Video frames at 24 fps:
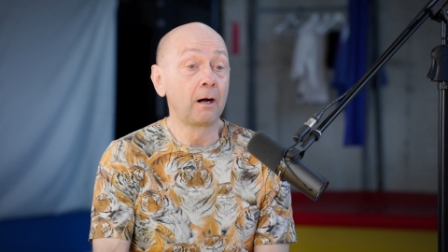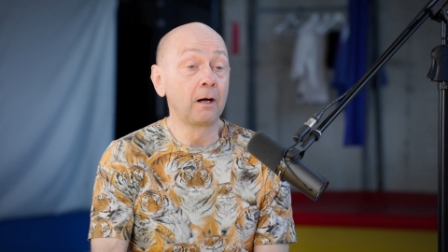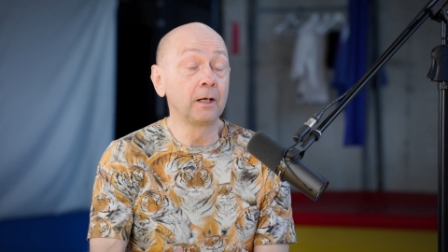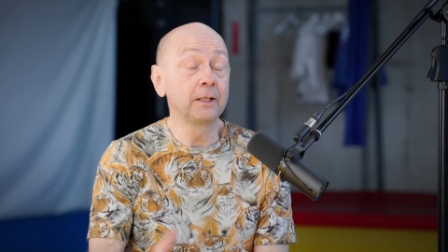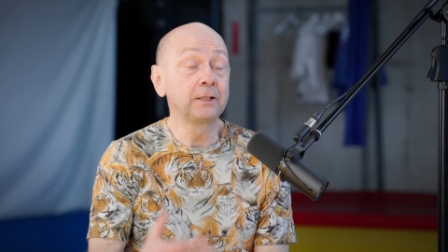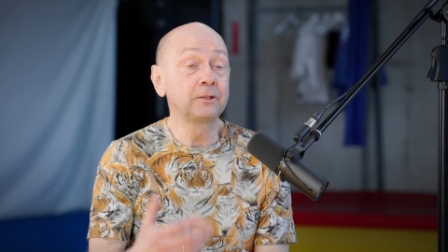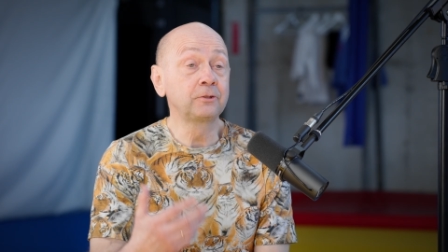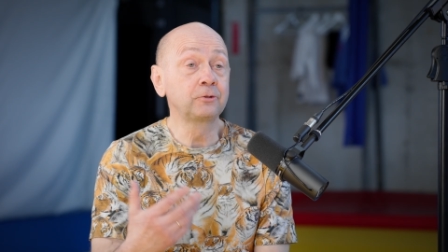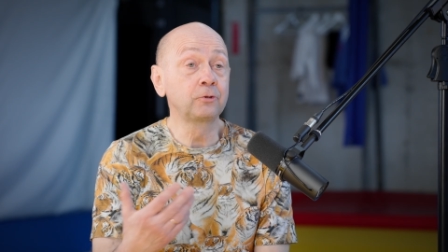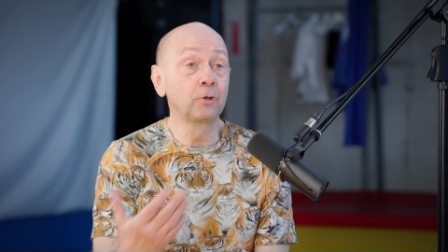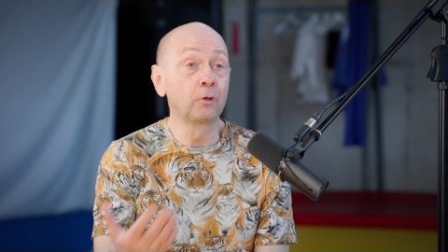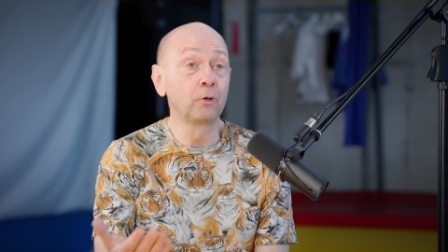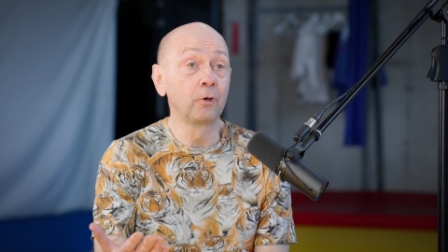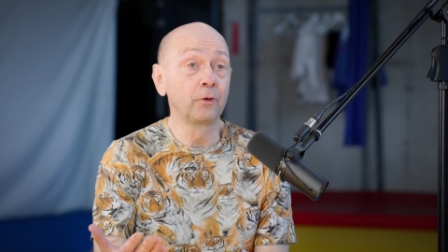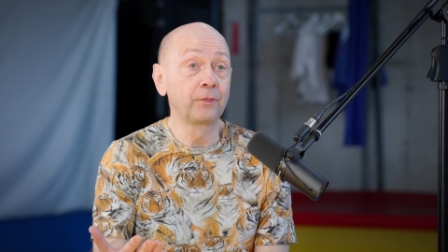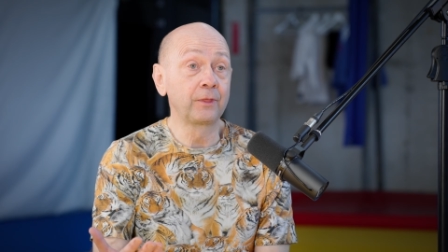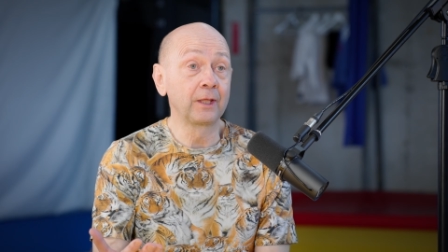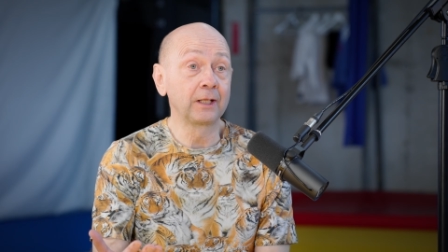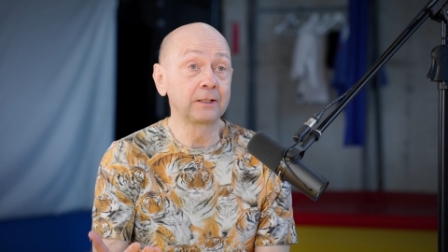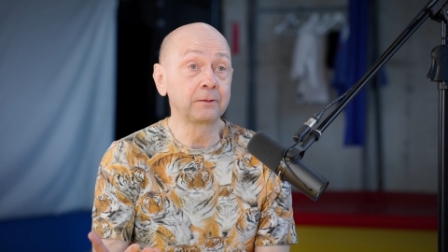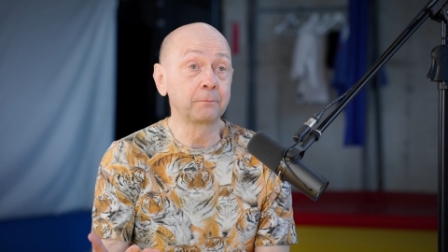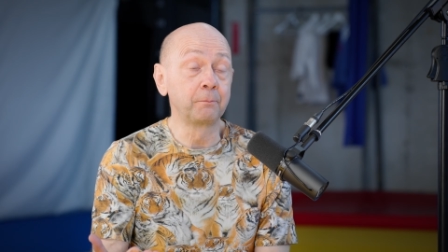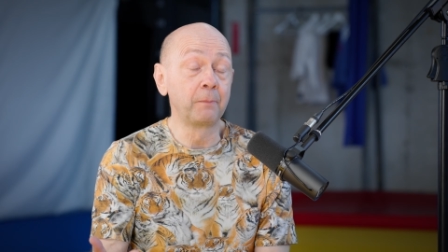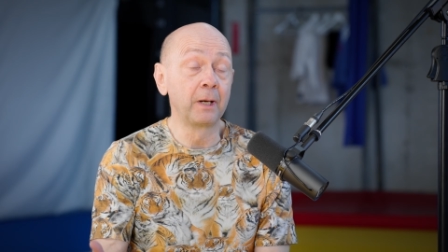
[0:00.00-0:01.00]
I thought
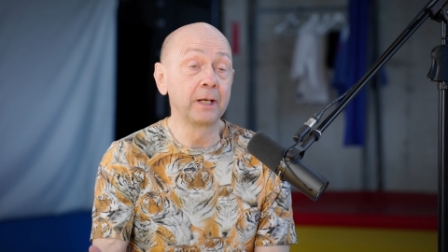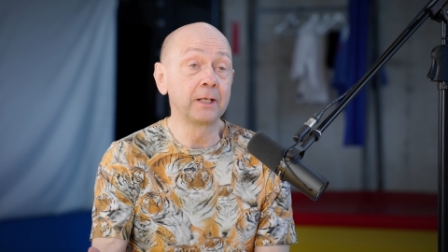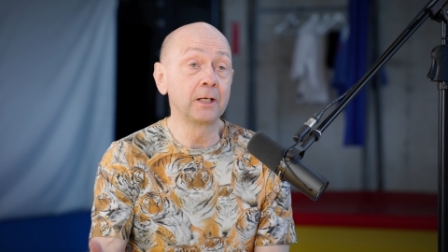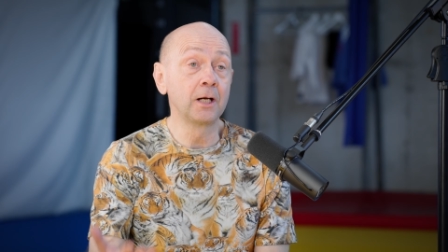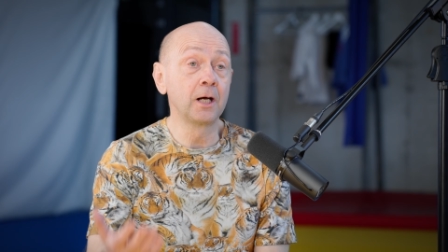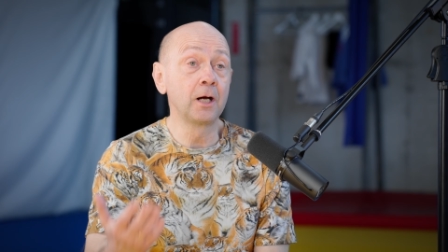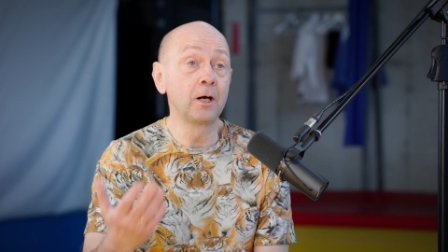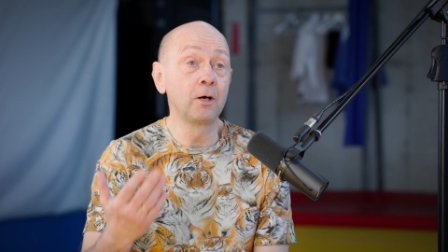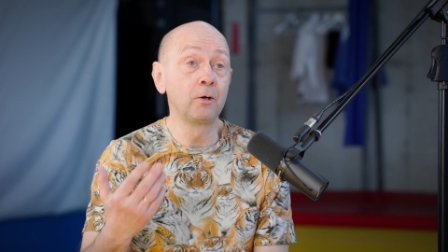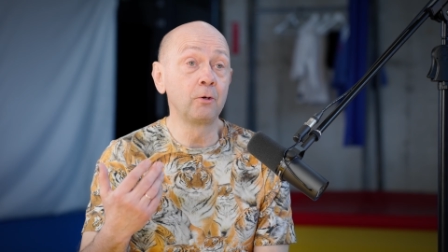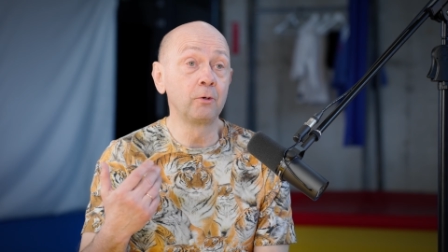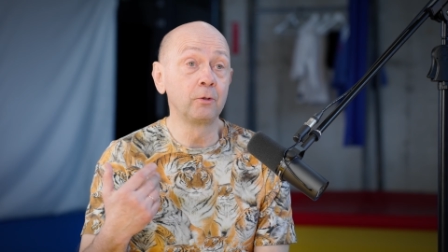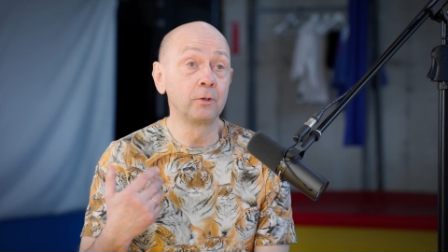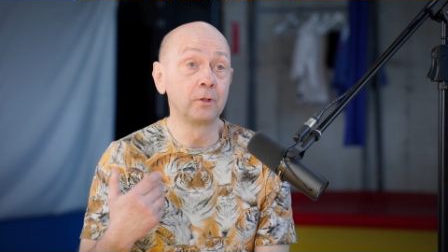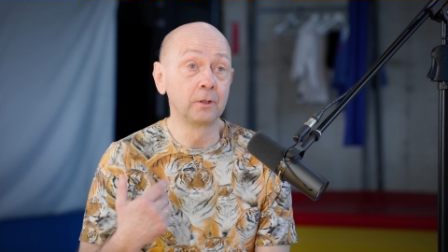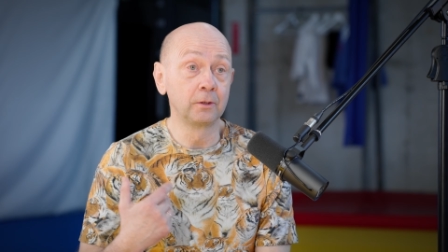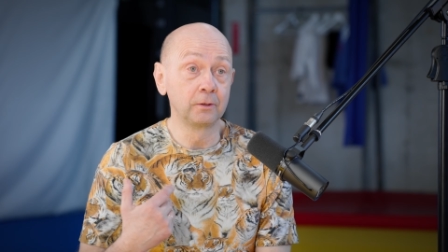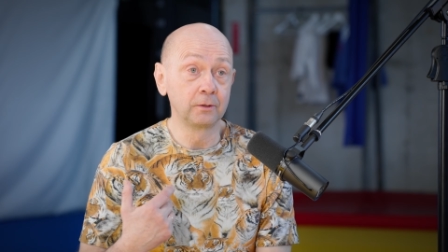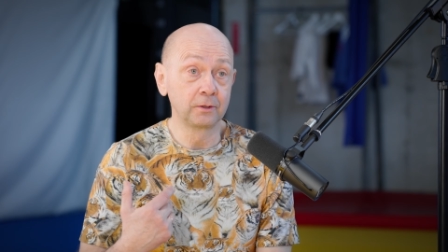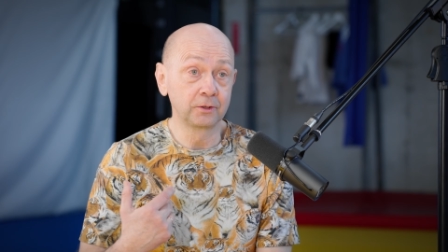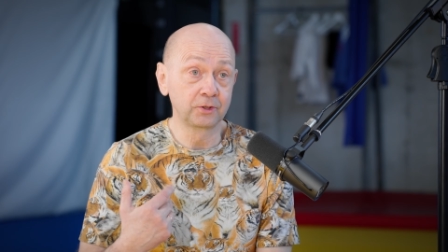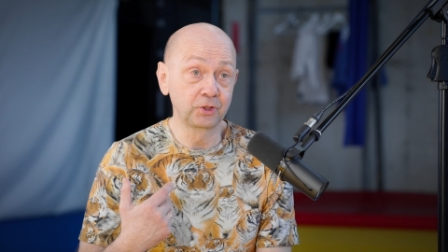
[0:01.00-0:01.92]
that my own